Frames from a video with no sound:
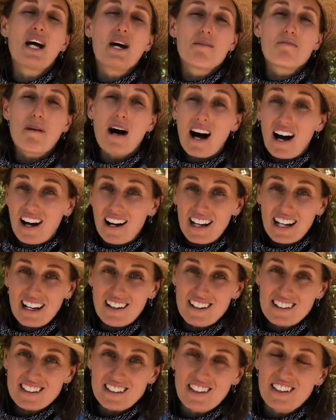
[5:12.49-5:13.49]
Baja,
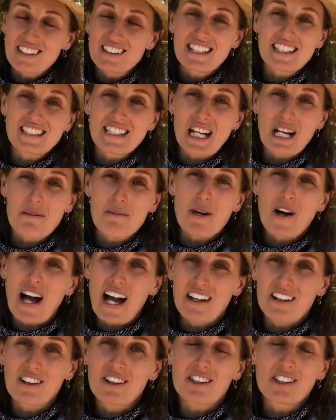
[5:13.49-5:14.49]
Arizona Sustainable
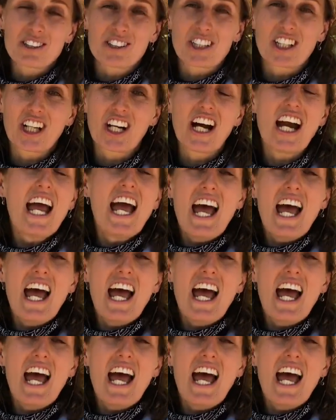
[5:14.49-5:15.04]
Agriculture,